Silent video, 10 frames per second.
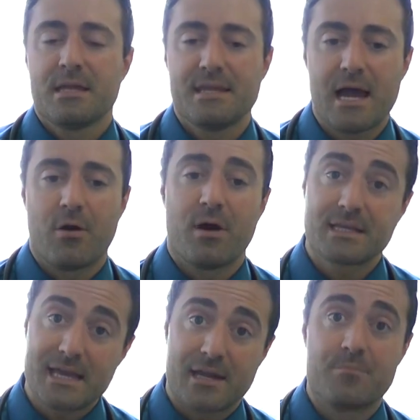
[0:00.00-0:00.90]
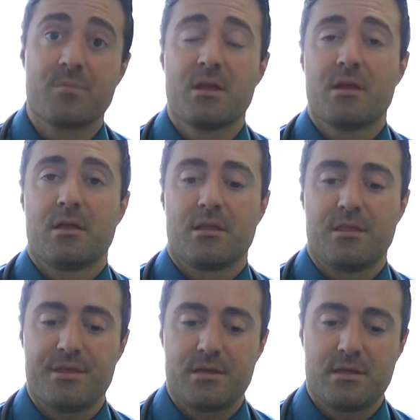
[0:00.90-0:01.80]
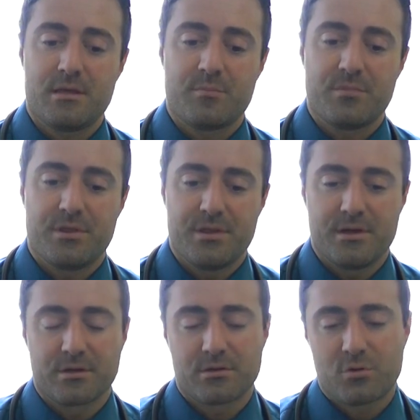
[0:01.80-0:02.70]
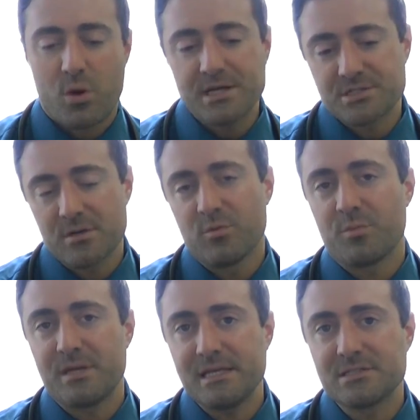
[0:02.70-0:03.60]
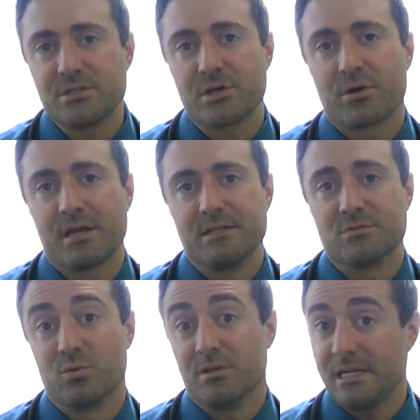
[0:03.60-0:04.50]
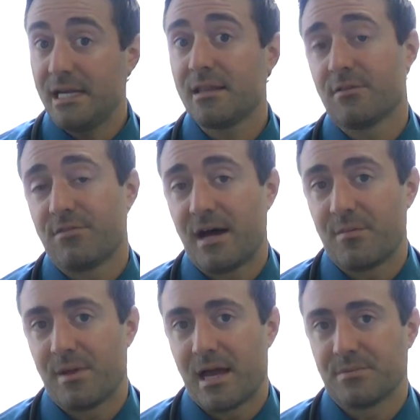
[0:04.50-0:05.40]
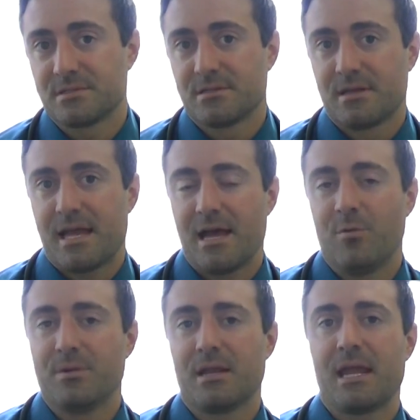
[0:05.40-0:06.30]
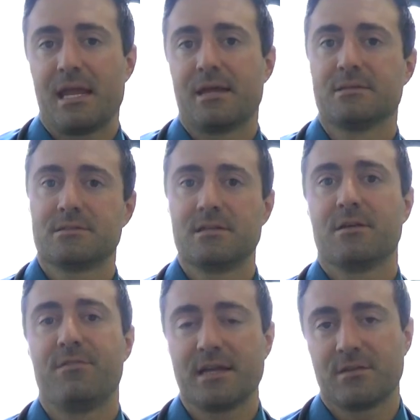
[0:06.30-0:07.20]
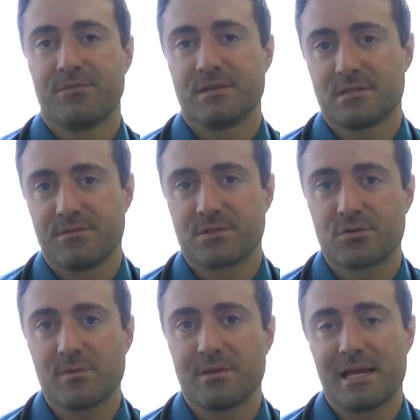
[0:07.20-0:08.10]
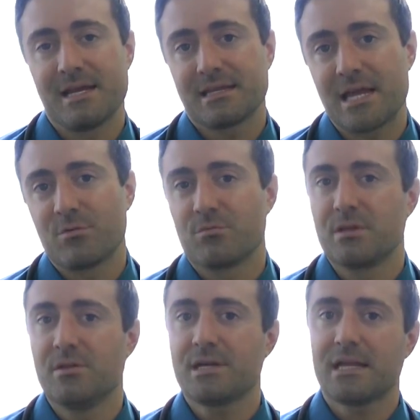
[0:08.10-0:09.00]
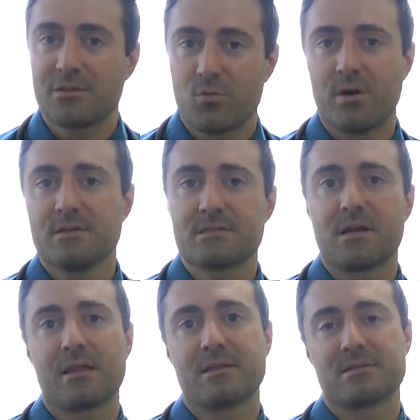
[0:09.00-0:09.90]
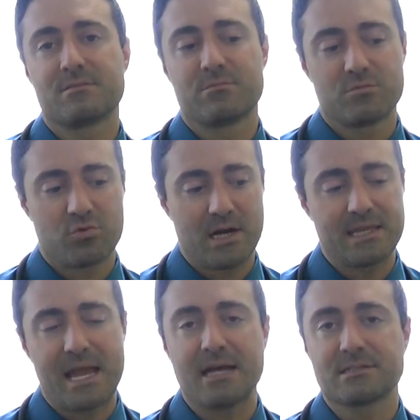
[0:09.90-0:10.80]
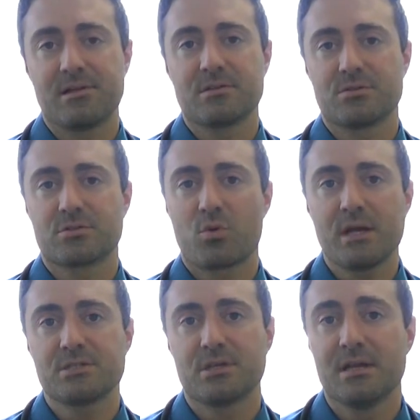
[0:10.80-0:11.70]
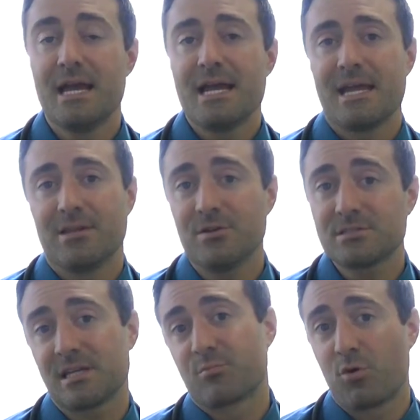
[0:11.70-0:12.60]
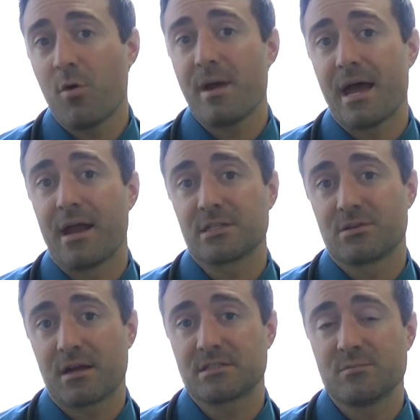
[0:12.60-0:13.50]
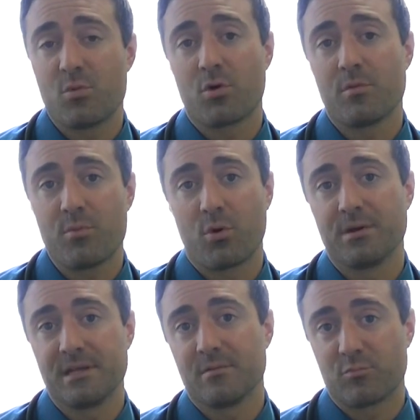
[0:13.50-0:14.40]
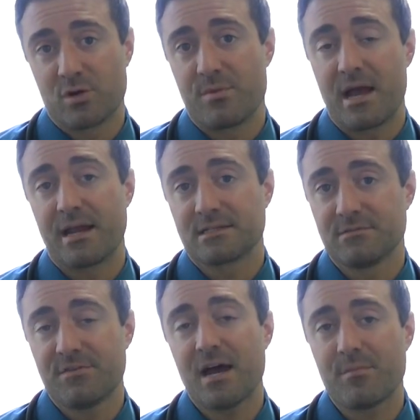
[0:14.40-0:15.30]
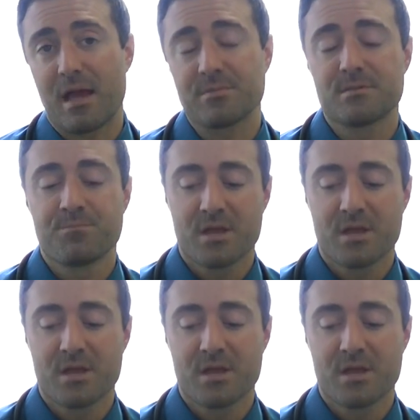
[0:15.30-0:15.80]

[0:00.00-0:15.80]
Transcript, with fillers: Now, again, the, the questionable piece here is will eating the FODMAPs help enhance the effectiveness of the treatment? And again, when we look at the one study that's tried to ask and answer this question, it looks like probiotics are actually more important than prebiotics and FODMAPs.